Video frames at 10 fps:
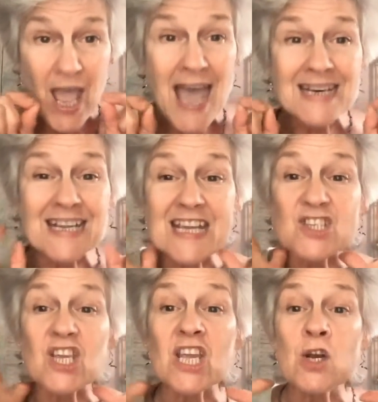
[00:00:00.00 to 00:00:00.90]
and
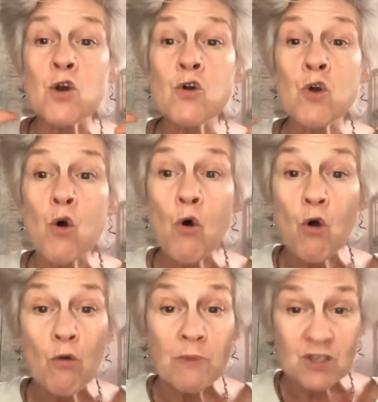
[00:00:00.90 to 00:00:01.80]
his
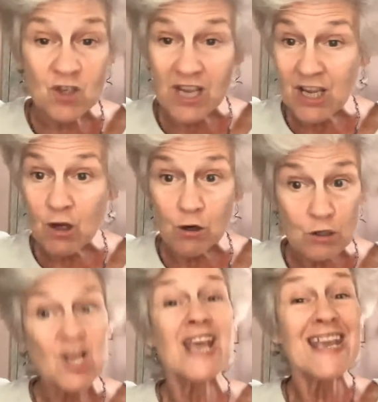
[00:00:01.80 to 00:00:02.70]
enormous ears,